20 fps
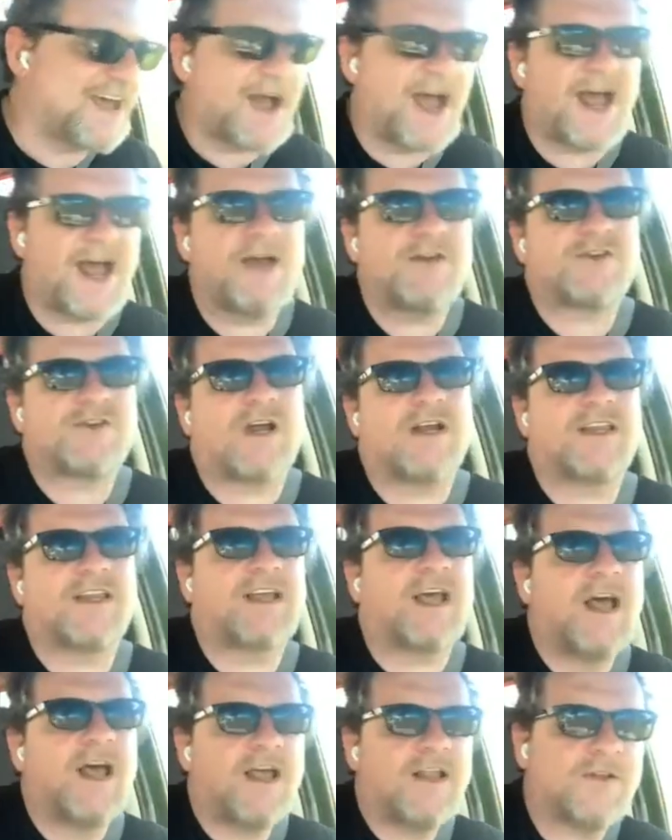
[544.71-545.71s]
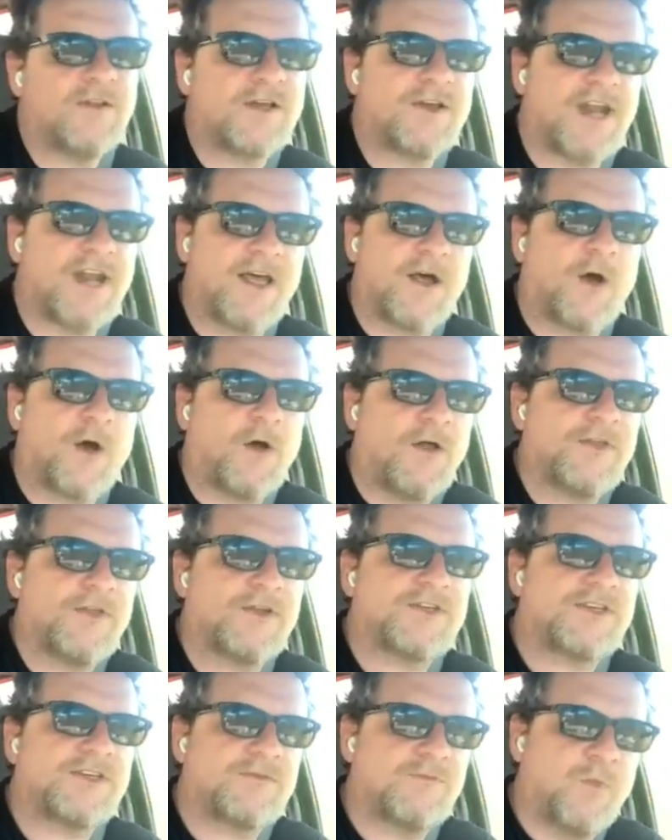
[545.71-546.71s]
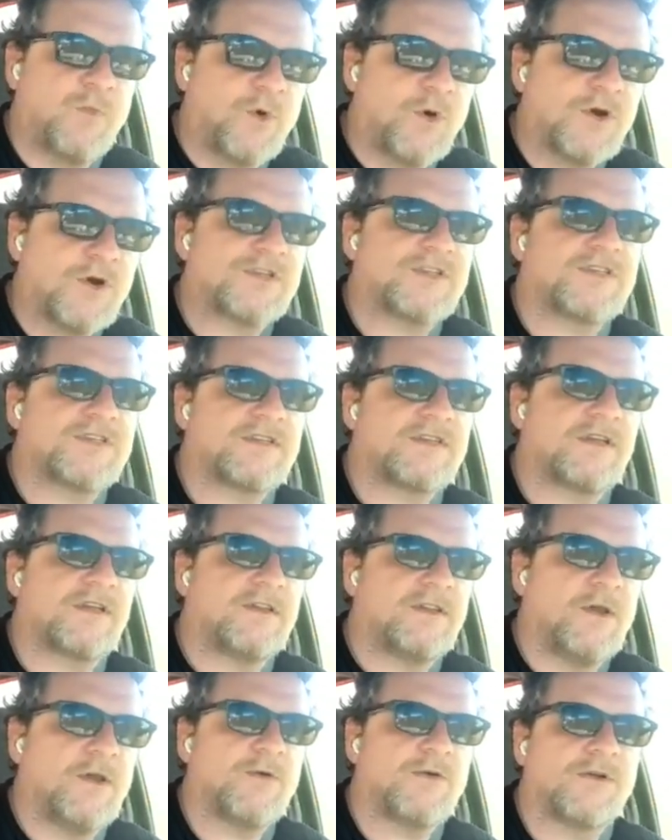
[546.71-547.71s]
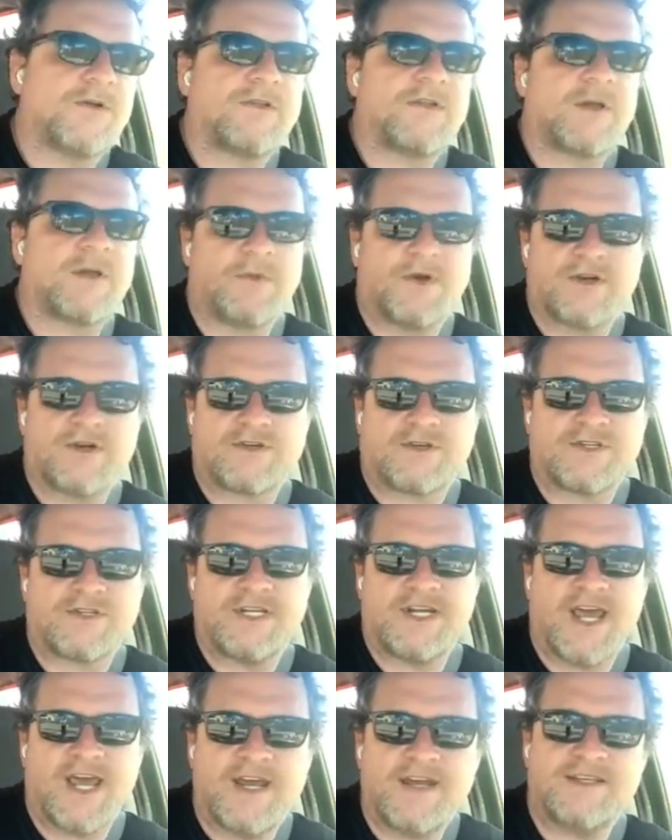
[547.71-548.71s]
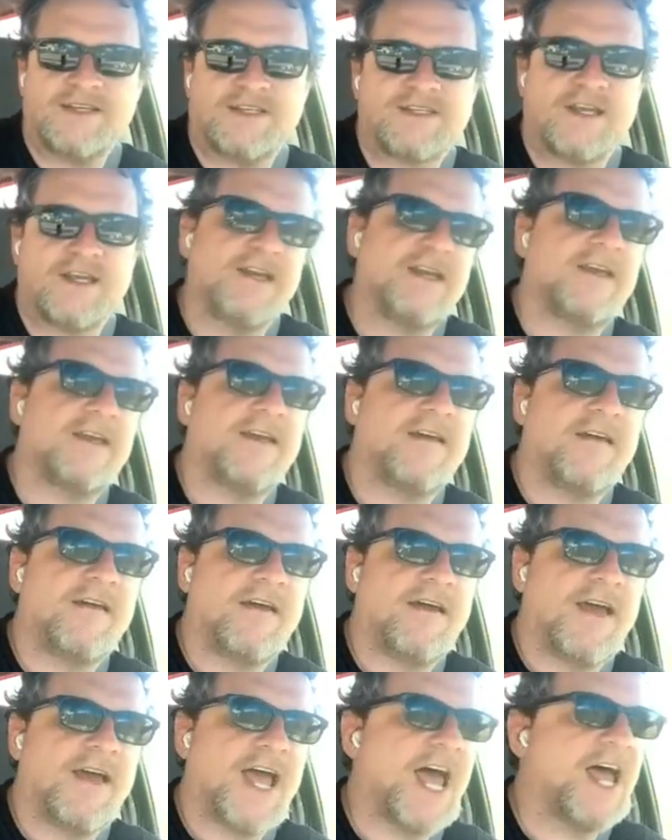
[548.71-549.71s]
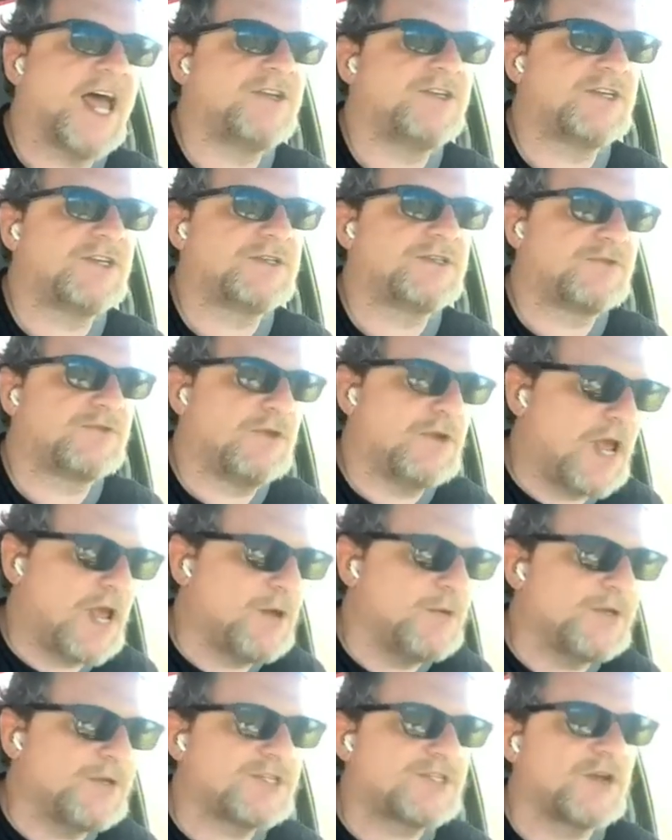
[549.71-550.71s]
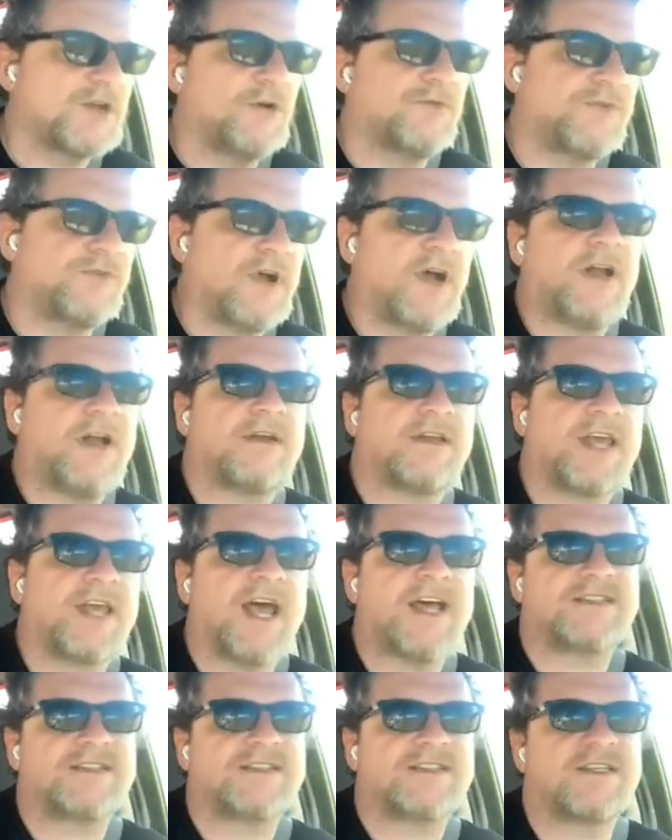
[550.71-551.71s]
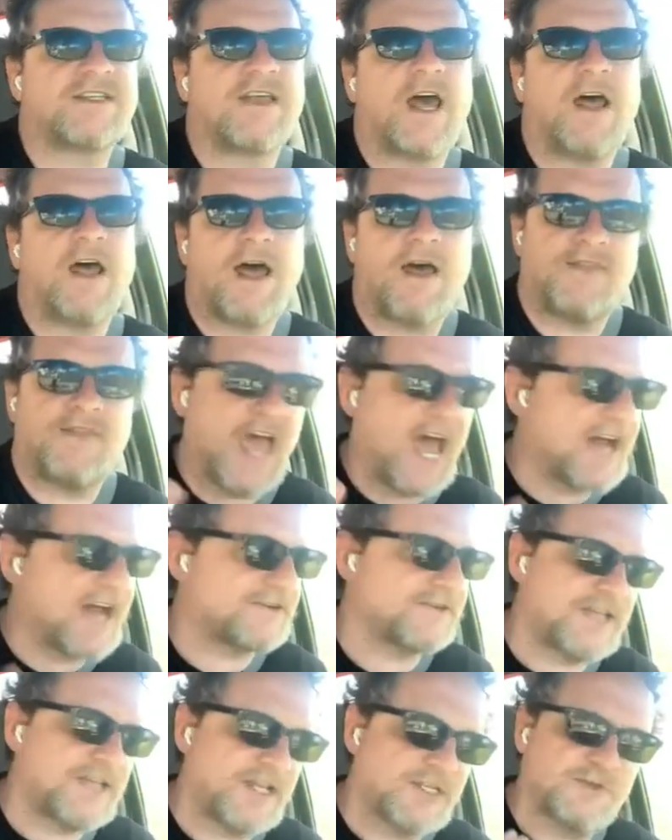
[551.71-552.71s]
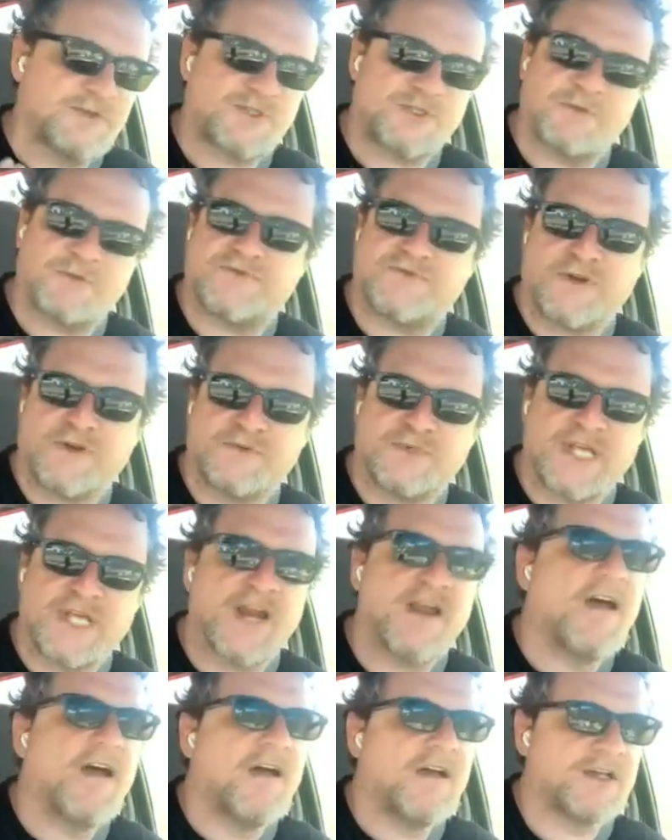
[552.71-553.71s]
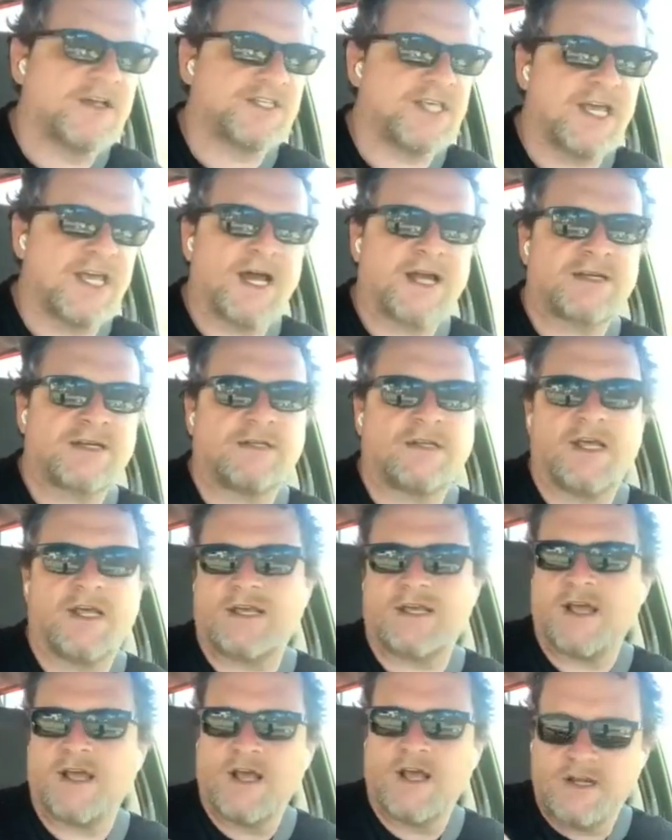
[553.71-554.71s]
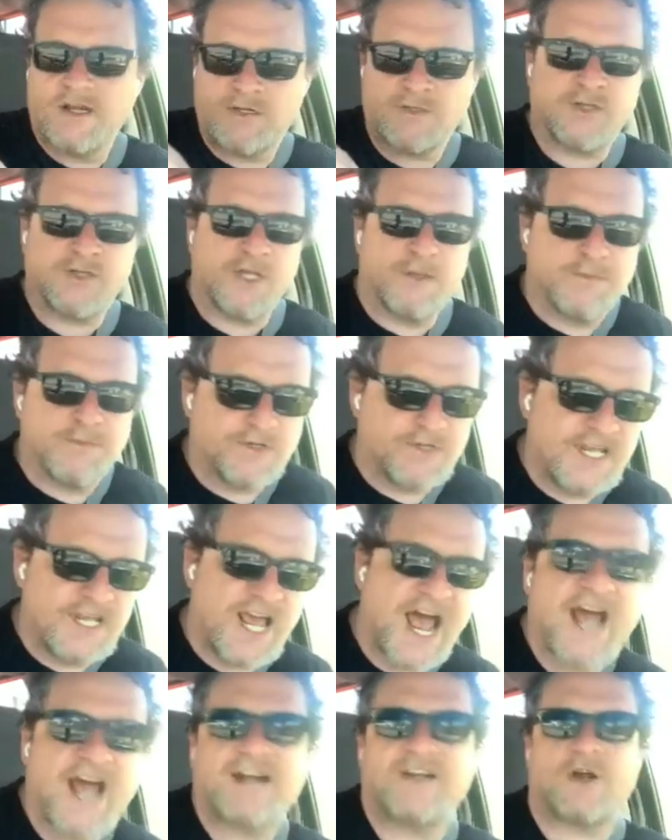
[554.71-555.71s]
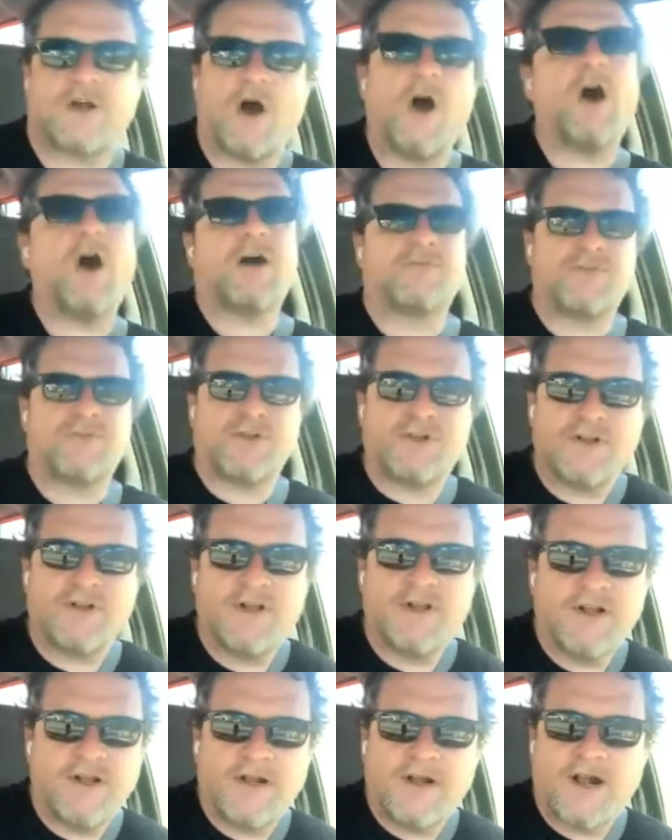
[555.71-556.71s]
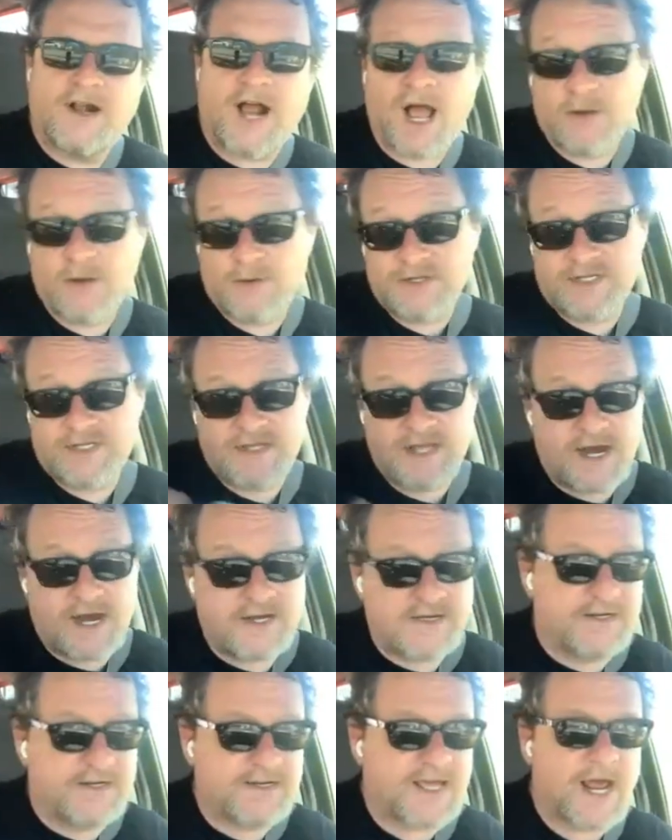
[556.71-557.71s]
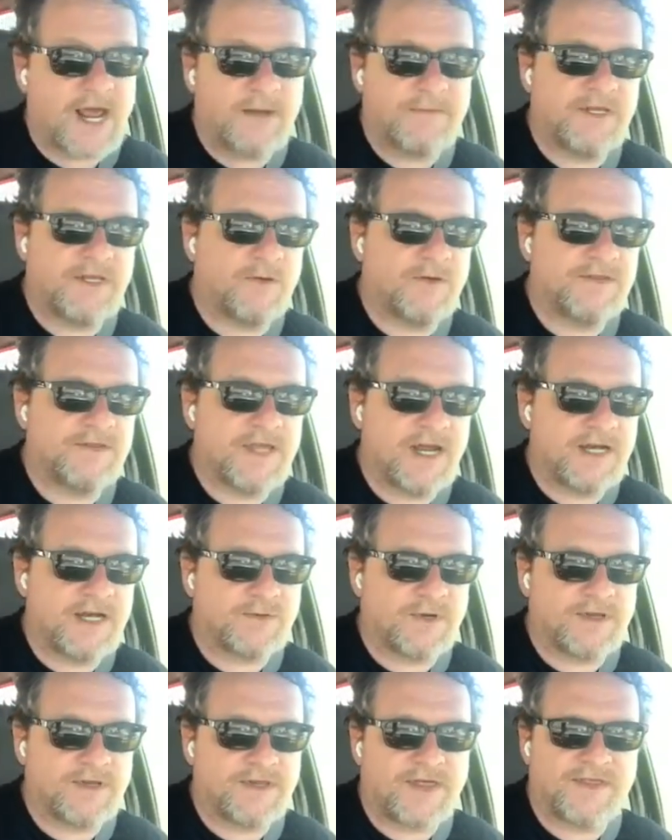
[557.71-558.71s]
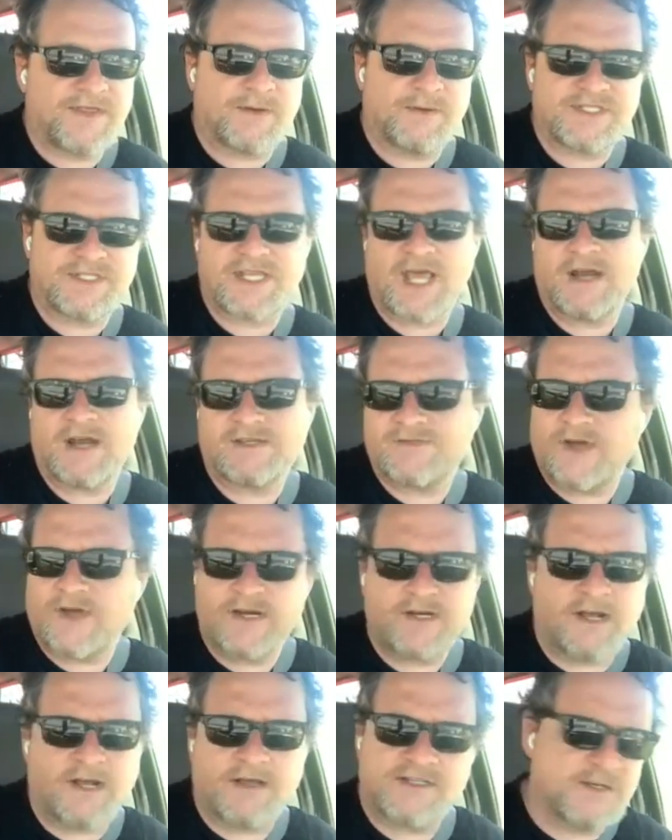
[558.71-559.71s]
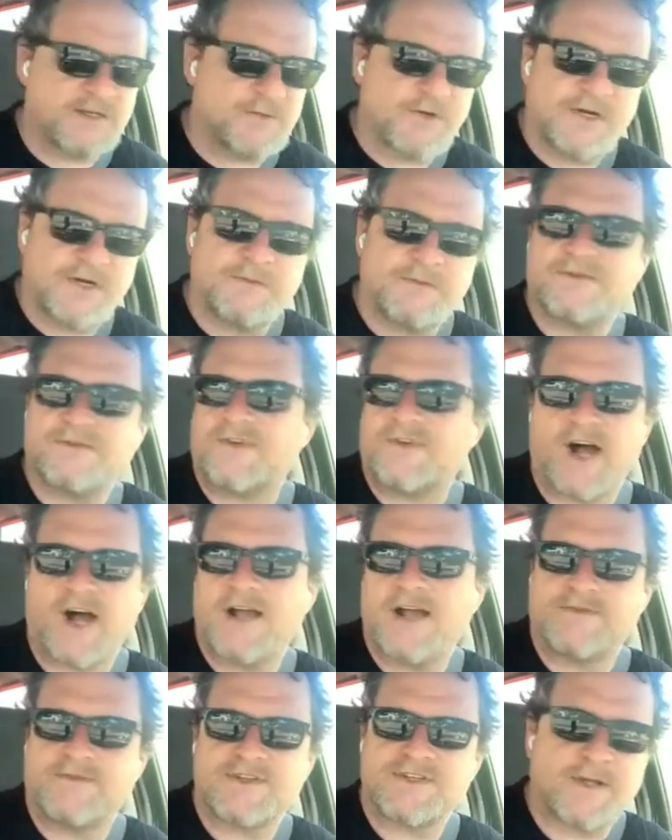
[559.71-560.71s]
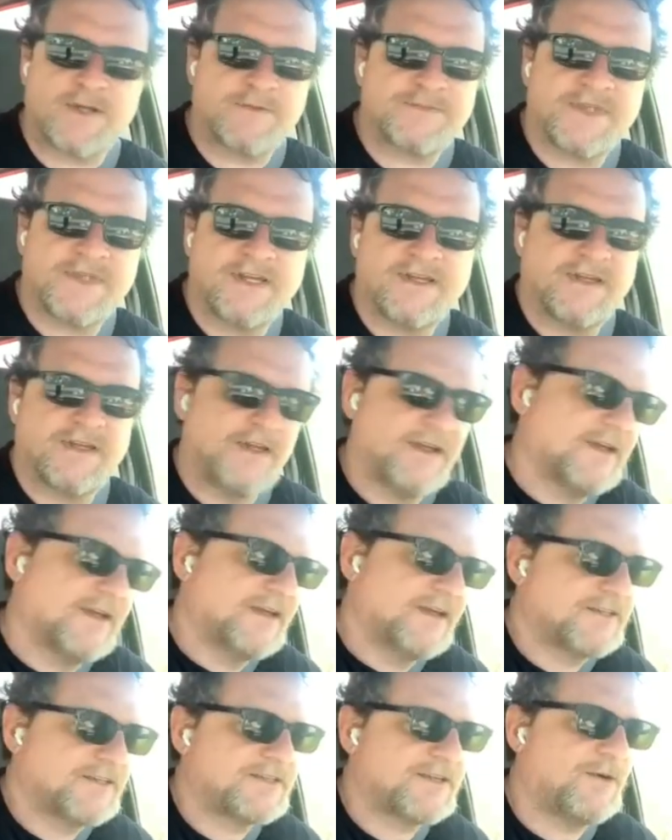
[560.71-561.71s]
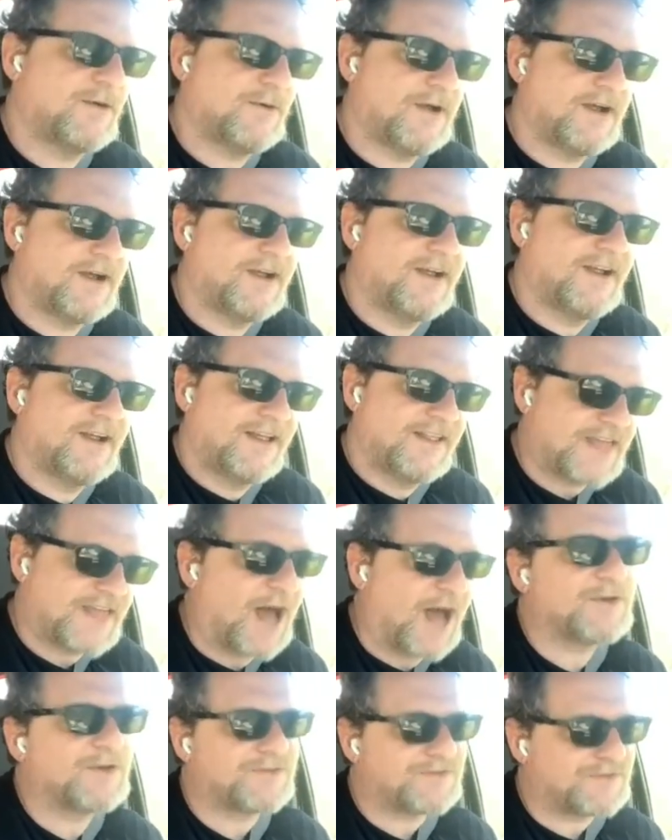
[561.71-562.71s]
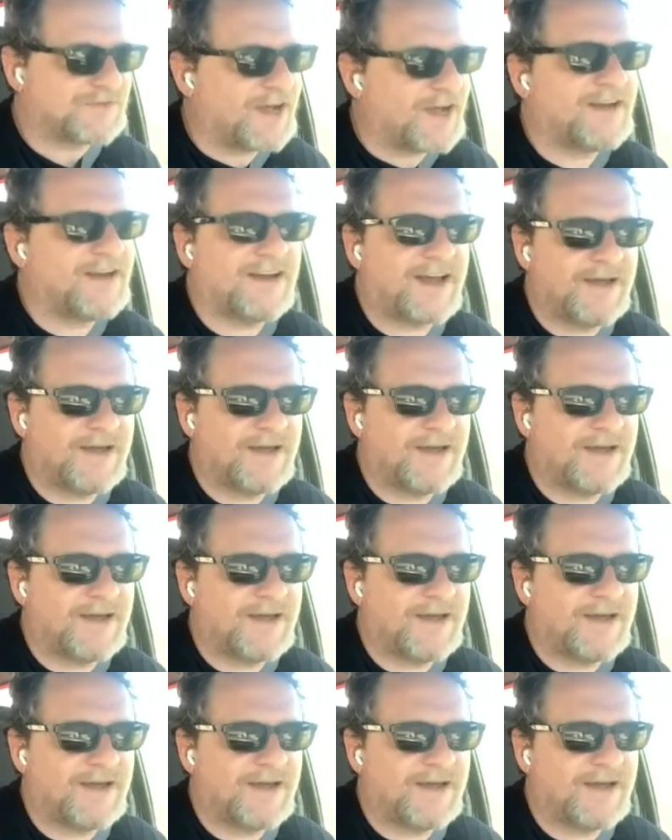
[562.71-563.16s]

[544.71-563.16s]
I, I try to like look at all the worst local commercials in any city, and just it was so fun casting. Uh, uh, the actors had so much fun with that because they got to like deliberately act awful. I was in that. I did a cameo in that as one of. I think I was satisfied customer number five or something. So uh, that, that, was fun.